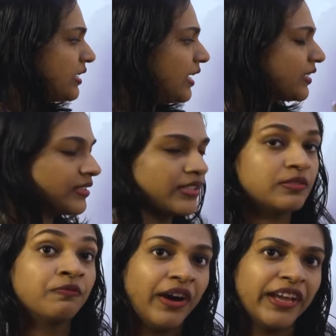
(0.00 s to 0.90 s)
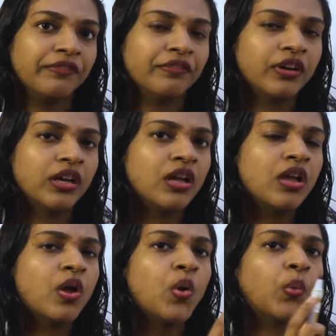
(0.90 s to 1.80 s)
Next is 5.
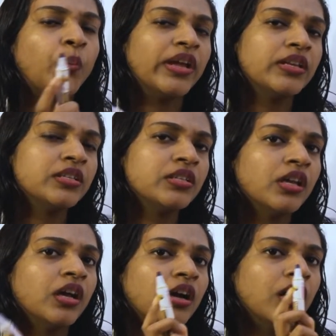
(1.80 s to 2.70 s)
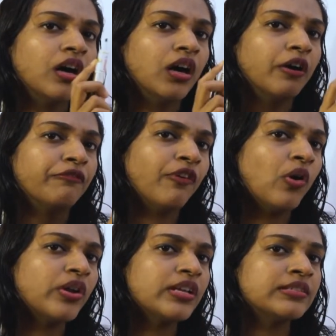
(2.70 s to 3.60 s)
When
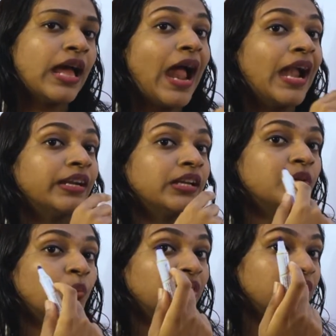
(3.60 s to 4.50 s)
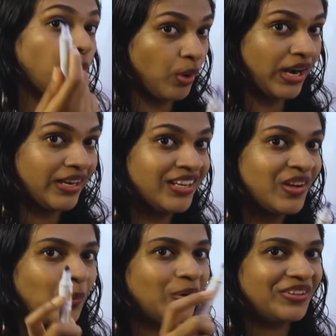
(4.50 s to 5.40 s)
4 is added with 1,
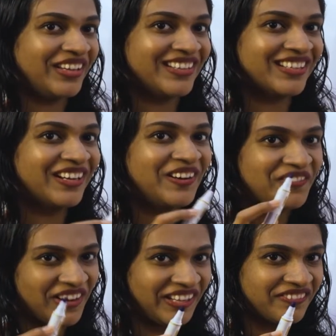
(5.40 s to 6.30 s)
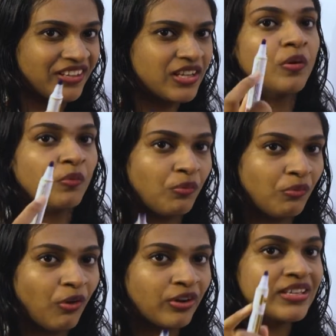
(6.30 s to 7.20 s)
what do you get? 5.
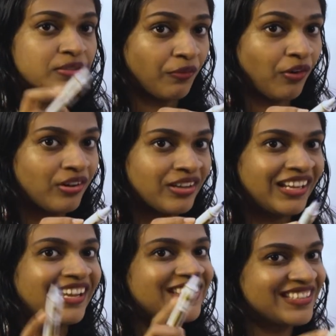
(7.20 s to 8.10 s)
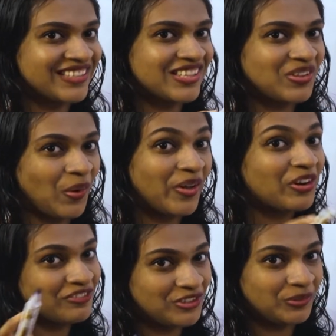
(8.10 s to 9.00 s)
What is 4? It is the square
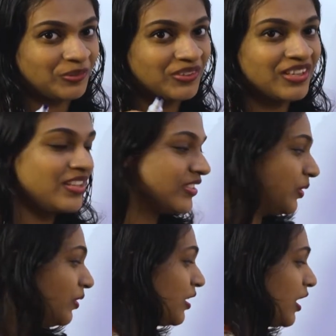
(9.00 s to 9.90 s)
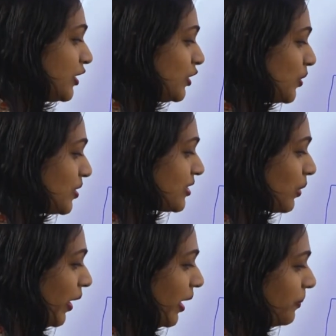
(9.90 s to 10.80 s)
of 2. So 2
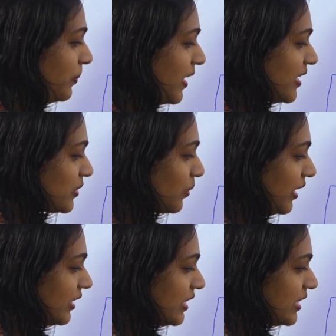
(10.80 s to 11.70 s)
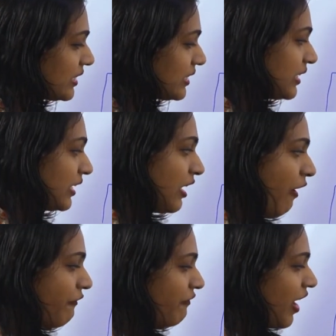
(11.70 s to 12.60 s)
square plus 1 is
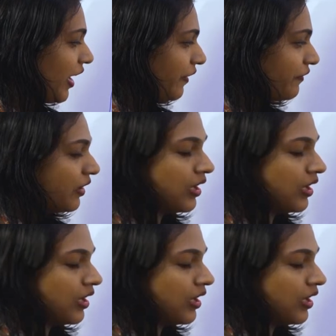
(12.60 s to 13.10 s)
5.